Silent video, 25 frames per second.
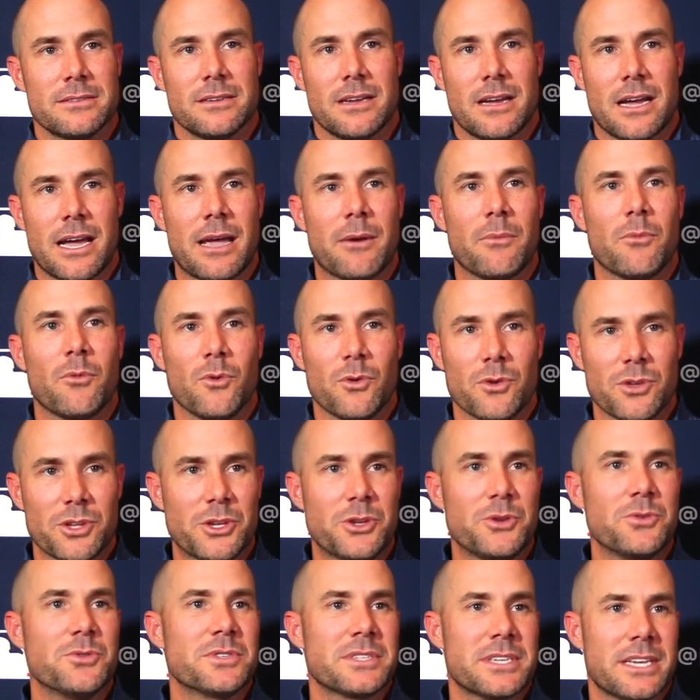I will
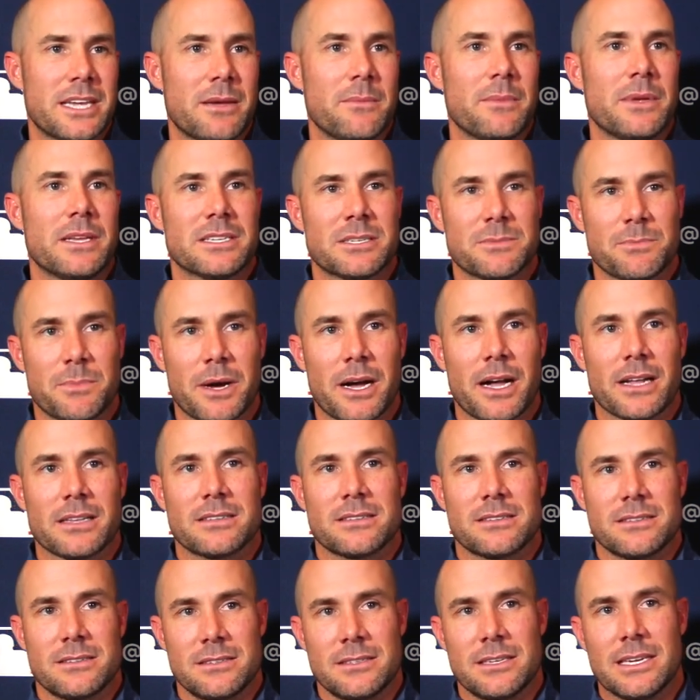use him in
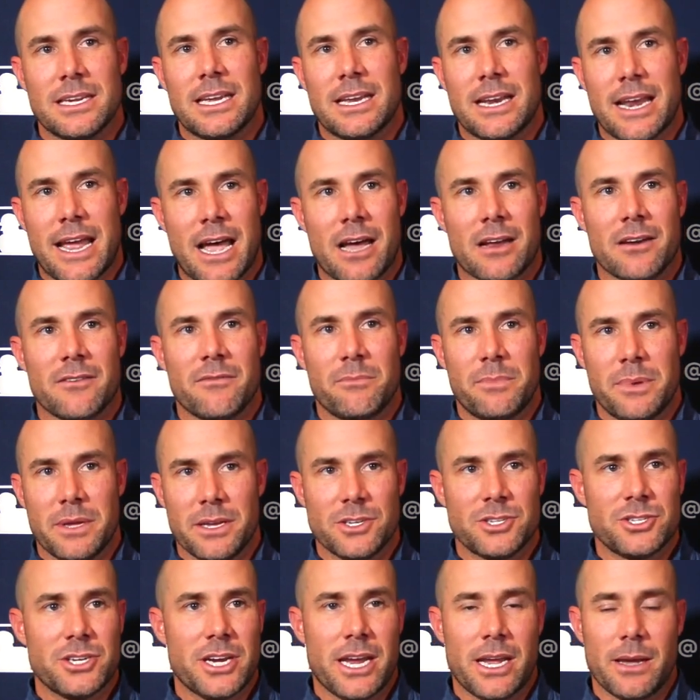spots to get out of big
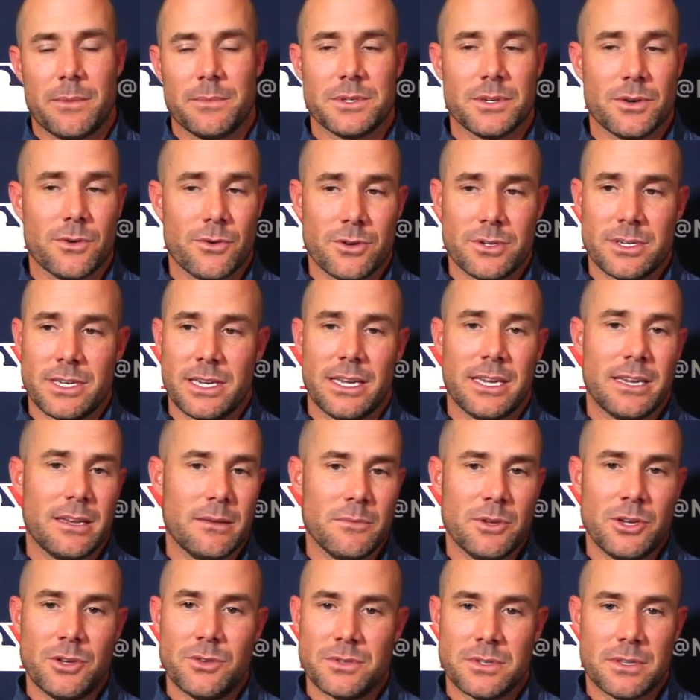jams or to
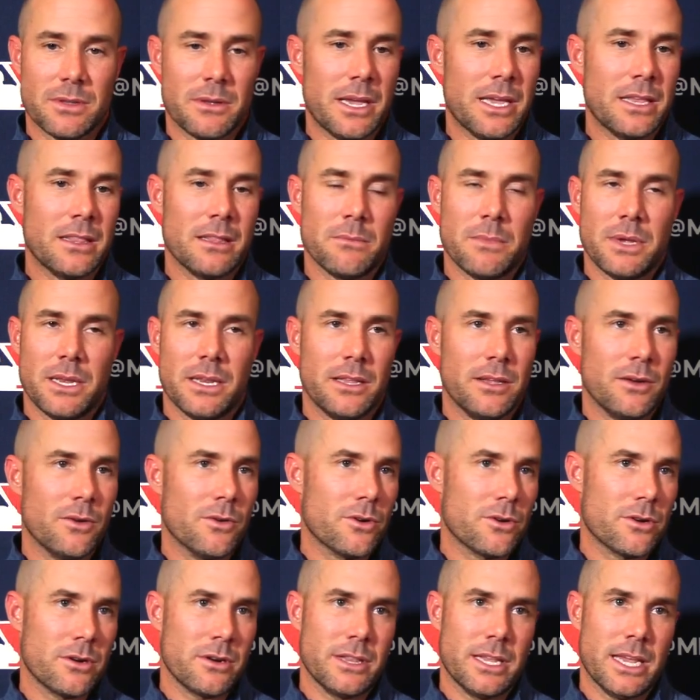use the in the meat of the
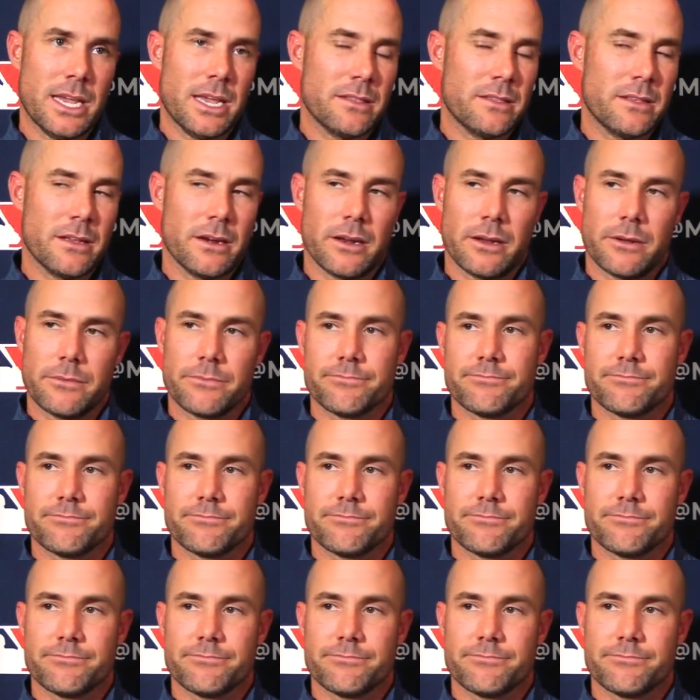order in the eighth inning.